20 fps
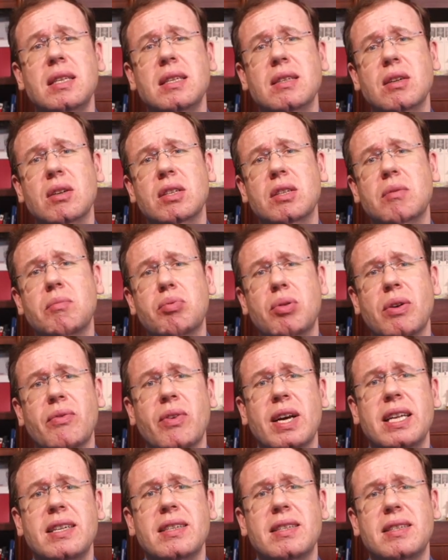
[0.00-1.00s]
This also
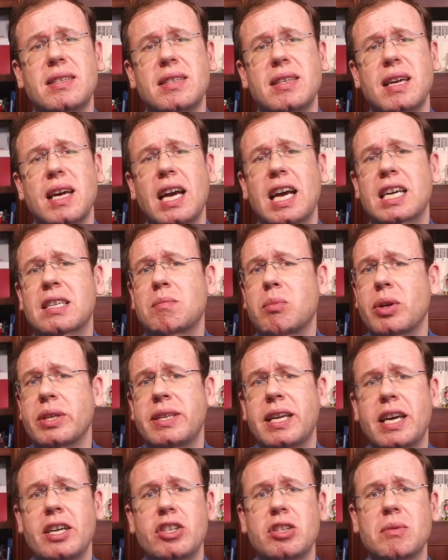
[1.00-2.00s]
prevents
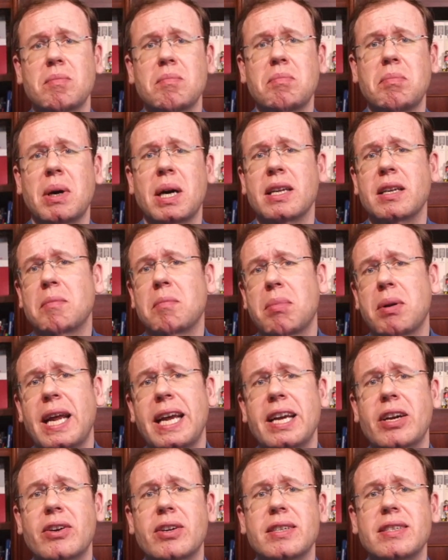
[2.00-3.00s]
exploitation by the
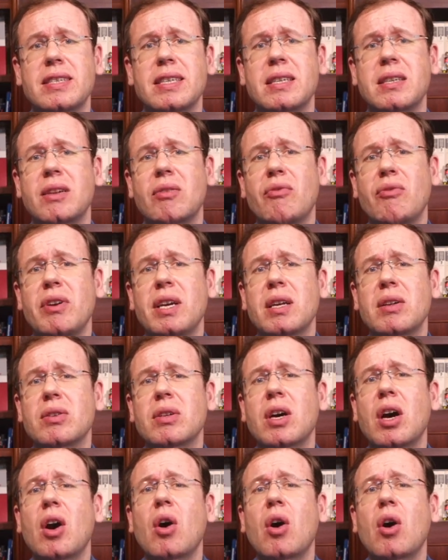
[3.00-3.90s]
players in the field